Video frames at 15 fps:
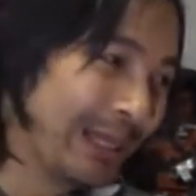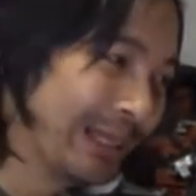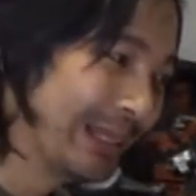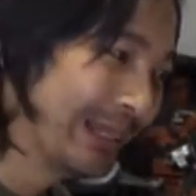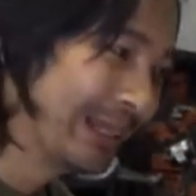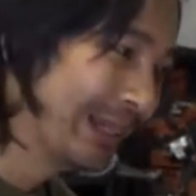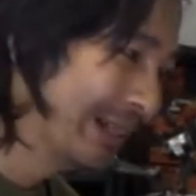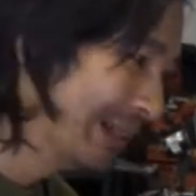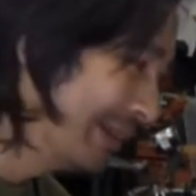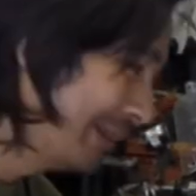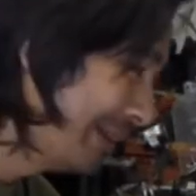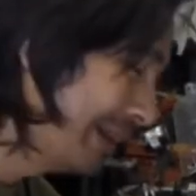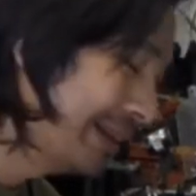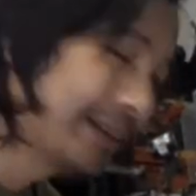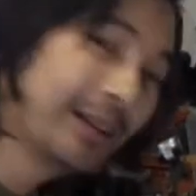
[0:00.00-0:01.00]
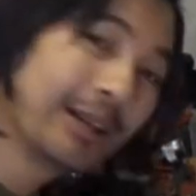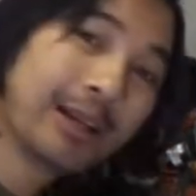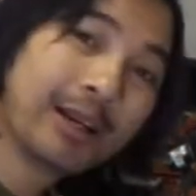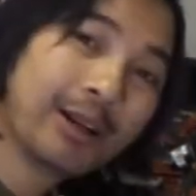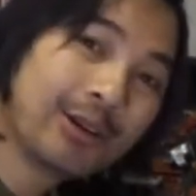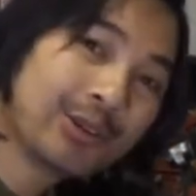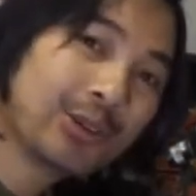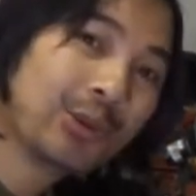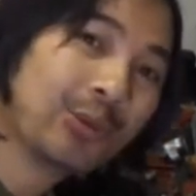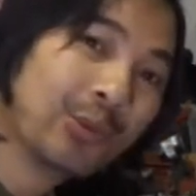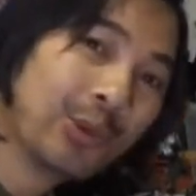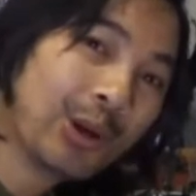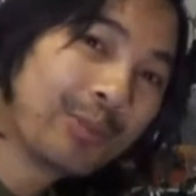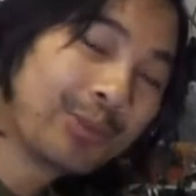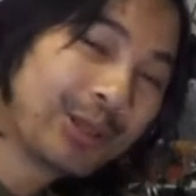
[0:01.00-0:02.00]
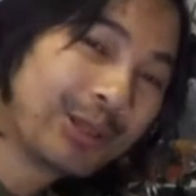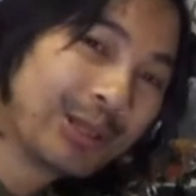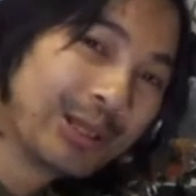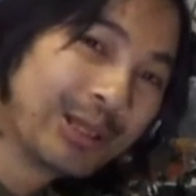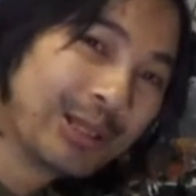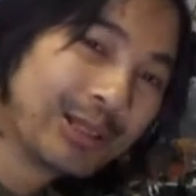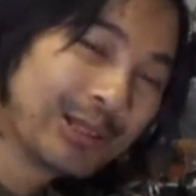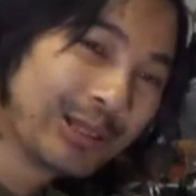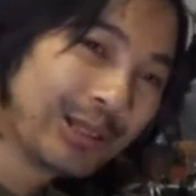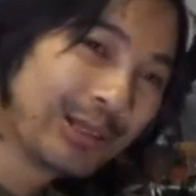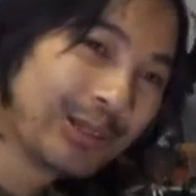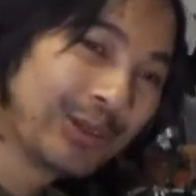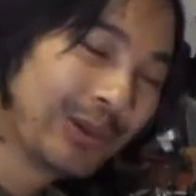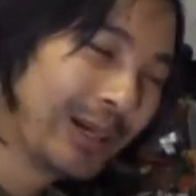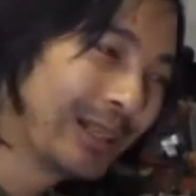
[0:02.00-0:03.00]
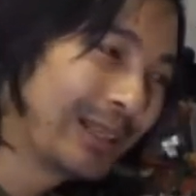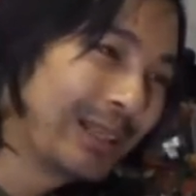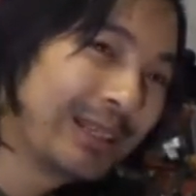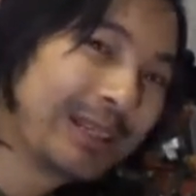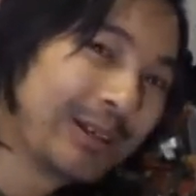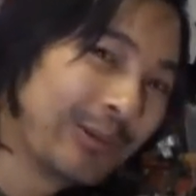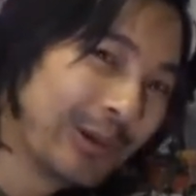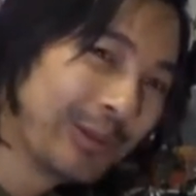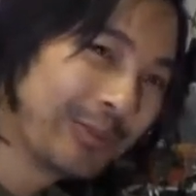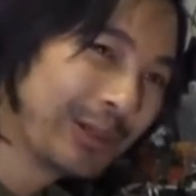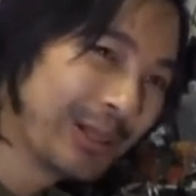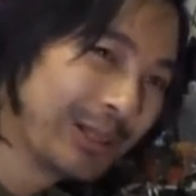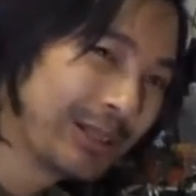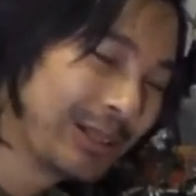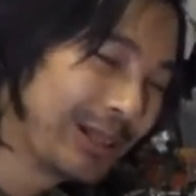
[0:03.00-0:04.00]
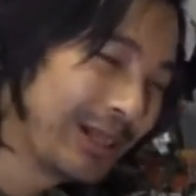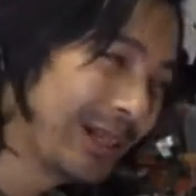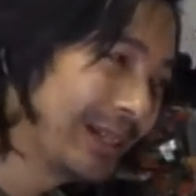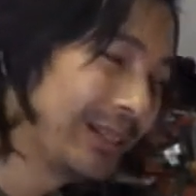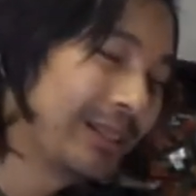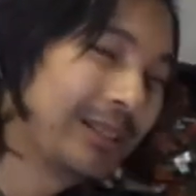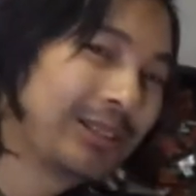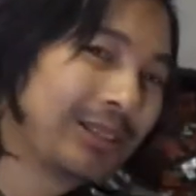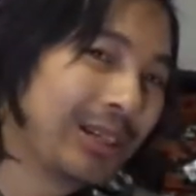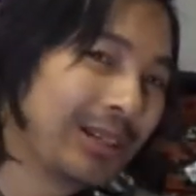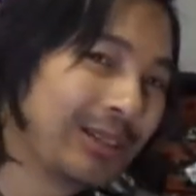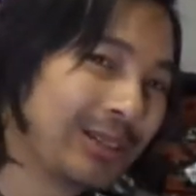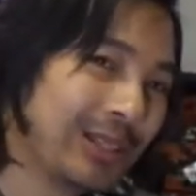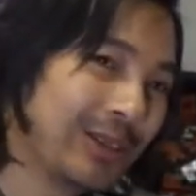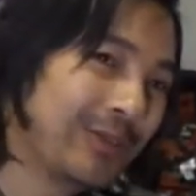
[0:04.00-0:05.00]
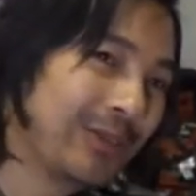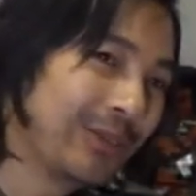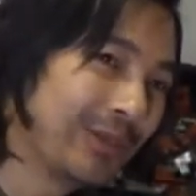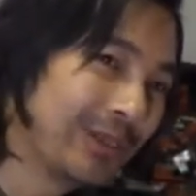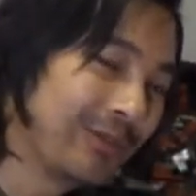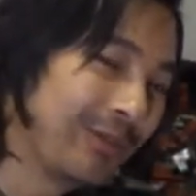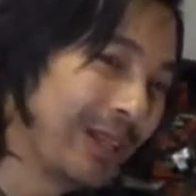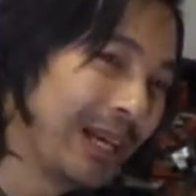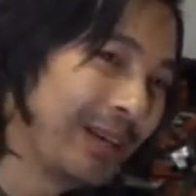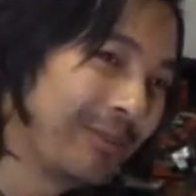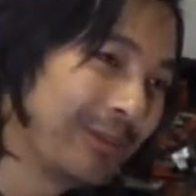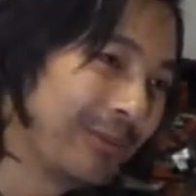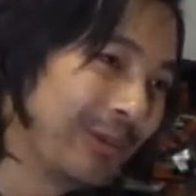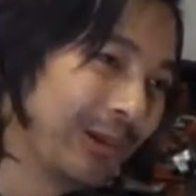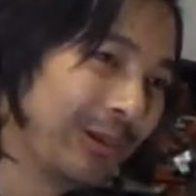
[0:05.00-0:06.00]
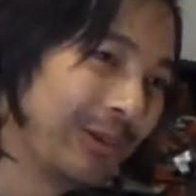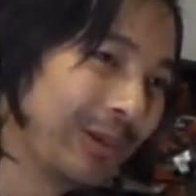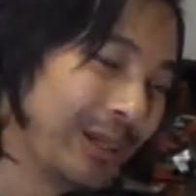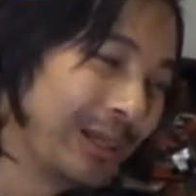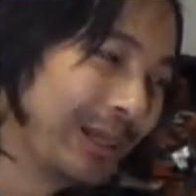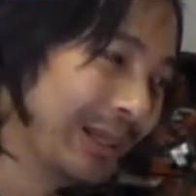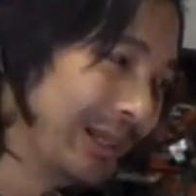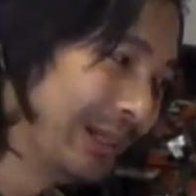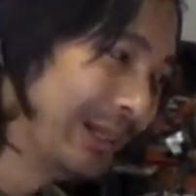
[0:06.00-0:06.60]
and it, it, it also warped the heatsink too. I think it warped the heatsink. I didn't check to see if it was flat before we,